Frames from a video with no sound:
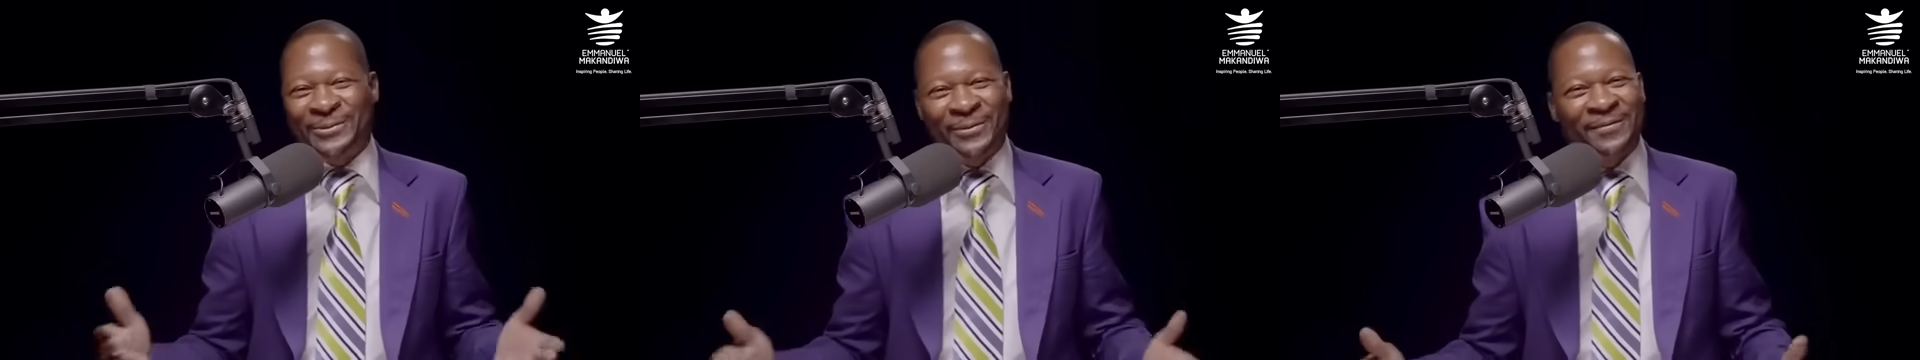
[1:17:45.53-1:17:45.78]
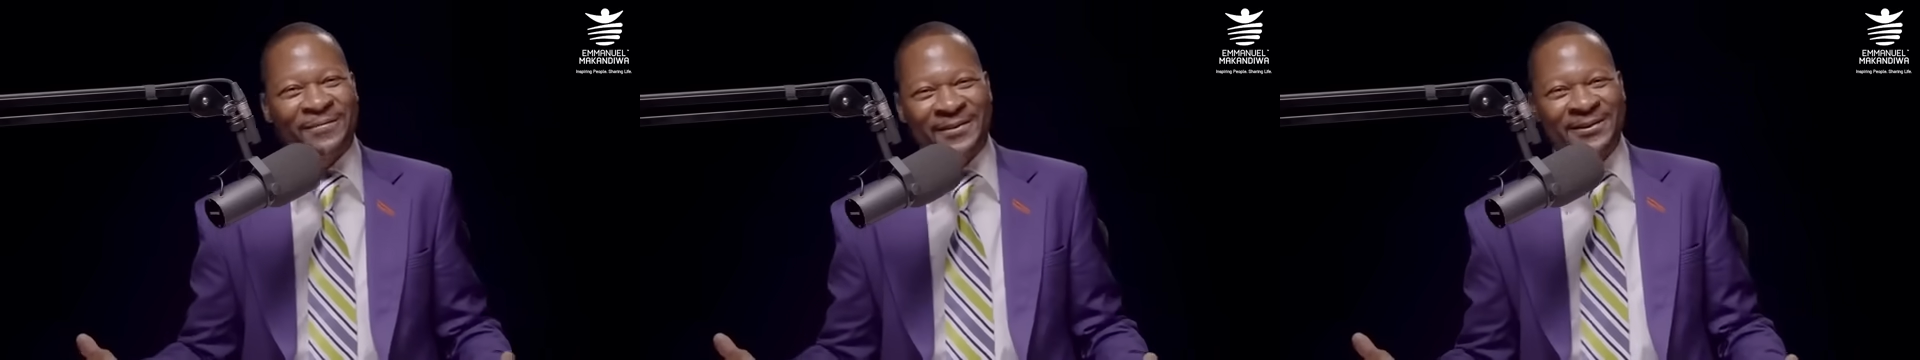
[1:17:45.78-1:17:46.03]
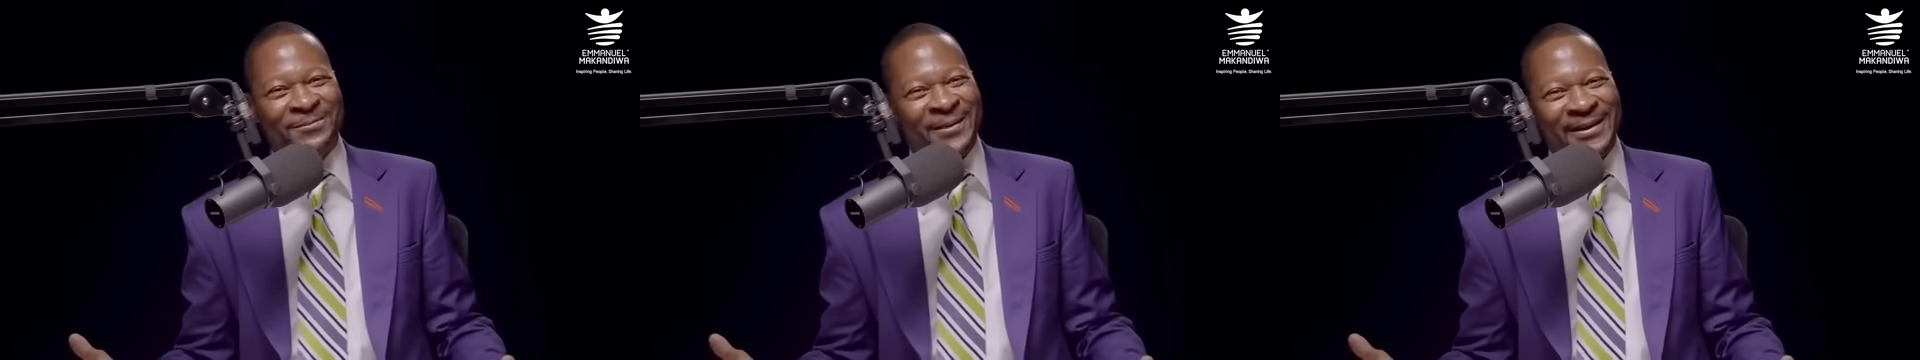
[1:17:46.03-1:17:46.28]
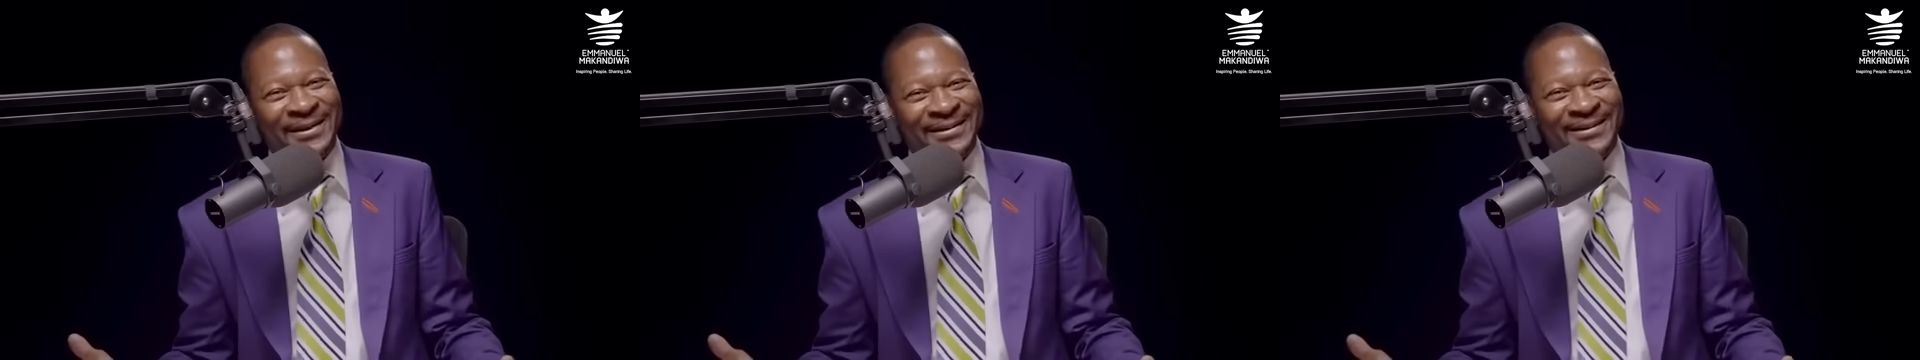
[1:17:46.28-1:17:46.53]
go for the
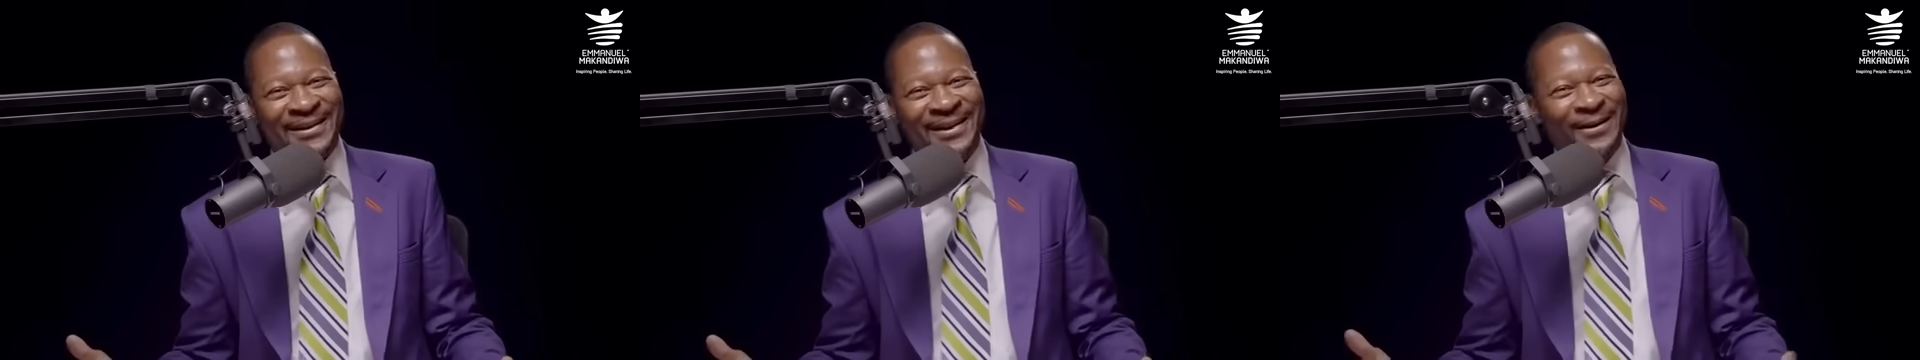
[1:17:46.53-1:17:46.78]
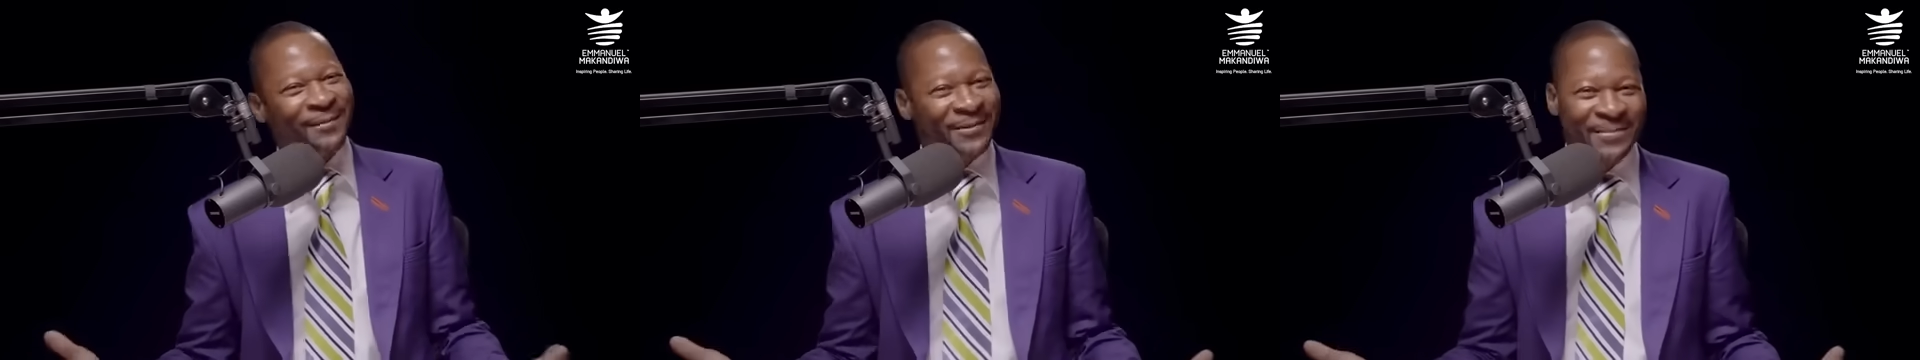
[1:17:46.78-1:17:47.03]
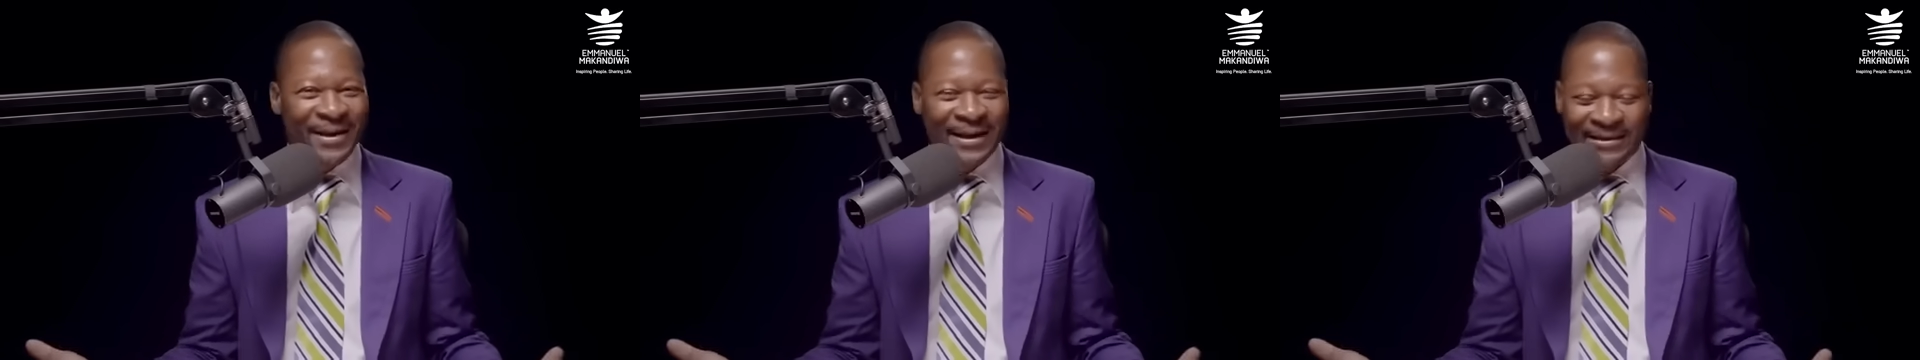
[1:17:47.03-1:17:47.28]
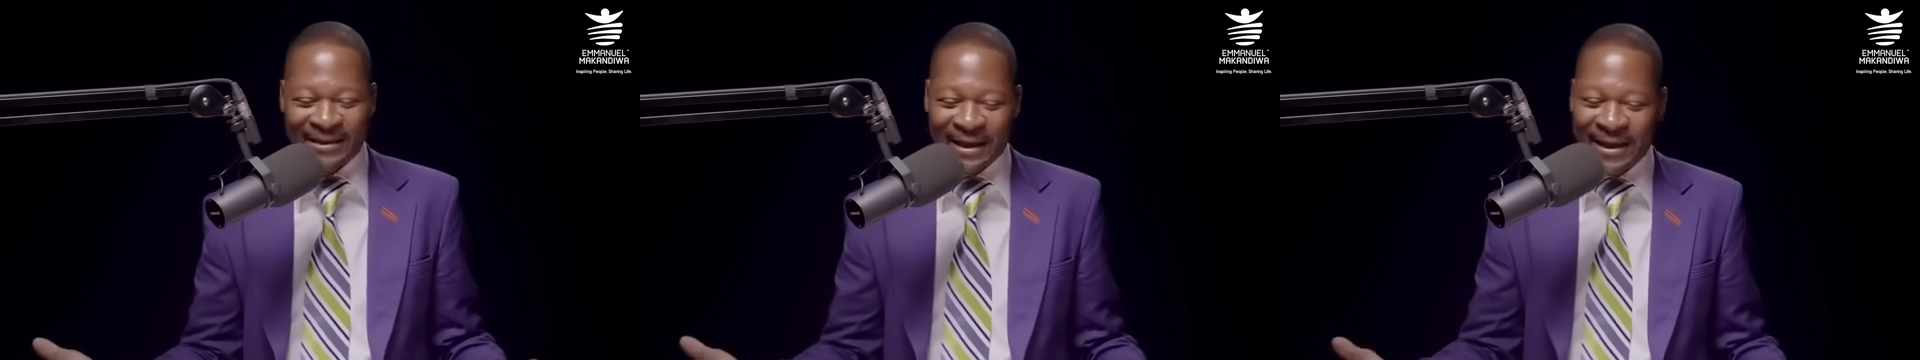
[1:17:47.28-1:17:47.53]
spirit of the man
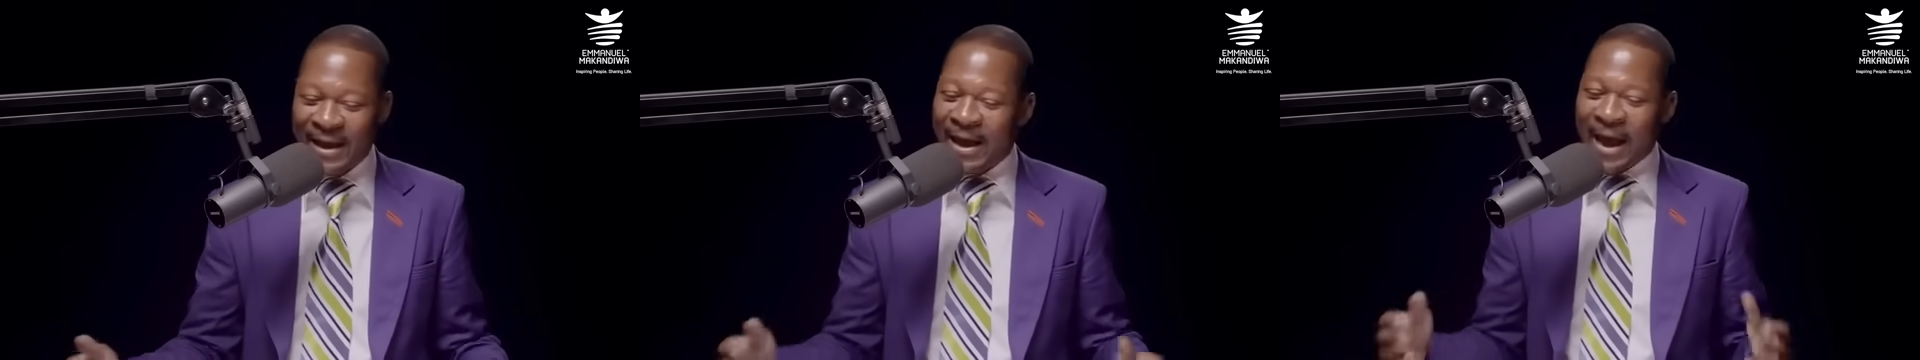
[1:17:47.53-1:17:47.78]
and say,